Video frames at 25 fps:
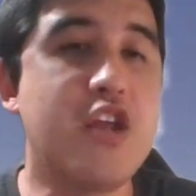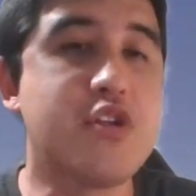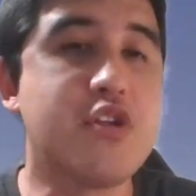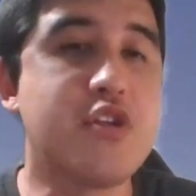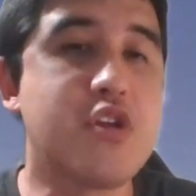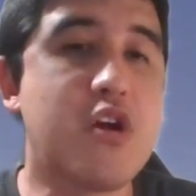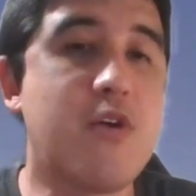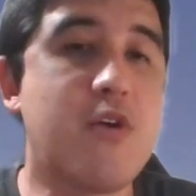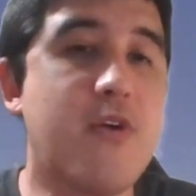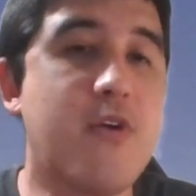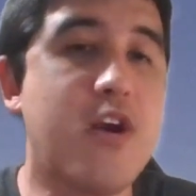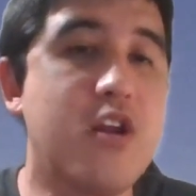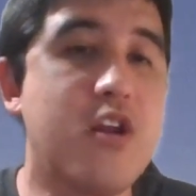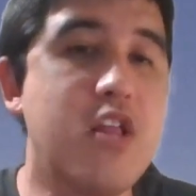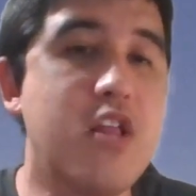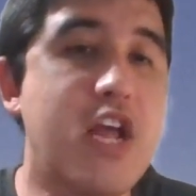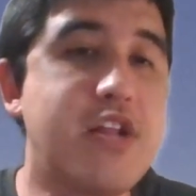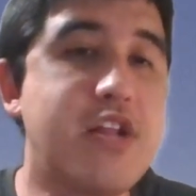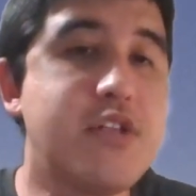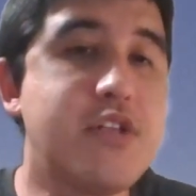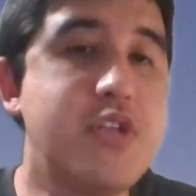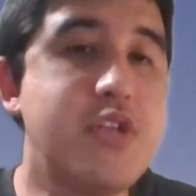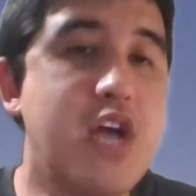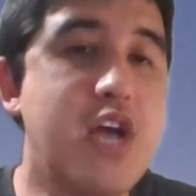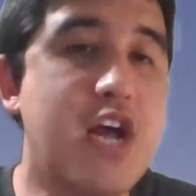his career
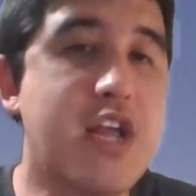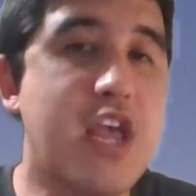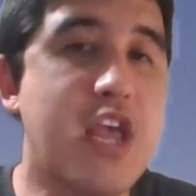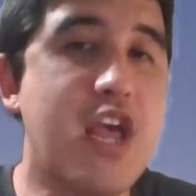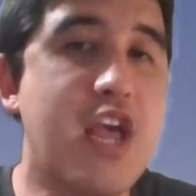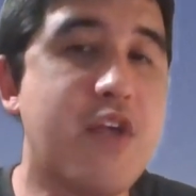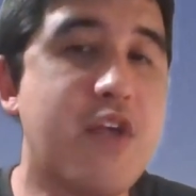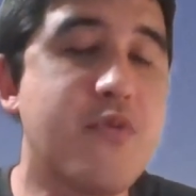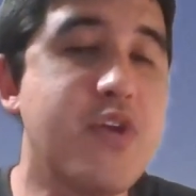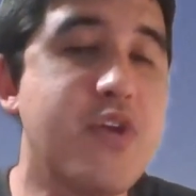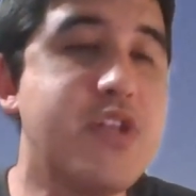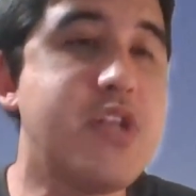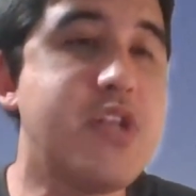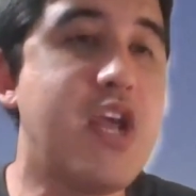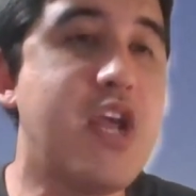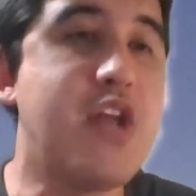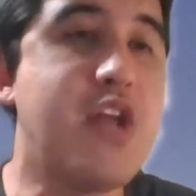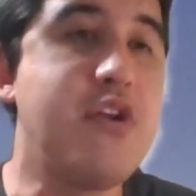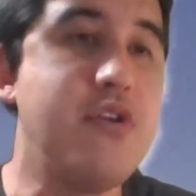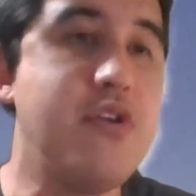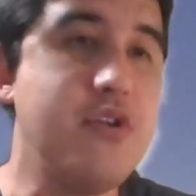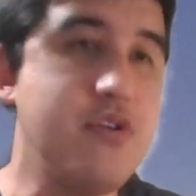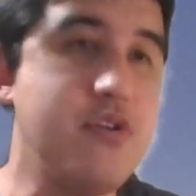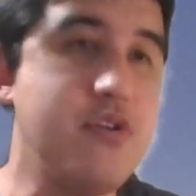like Doug Henry did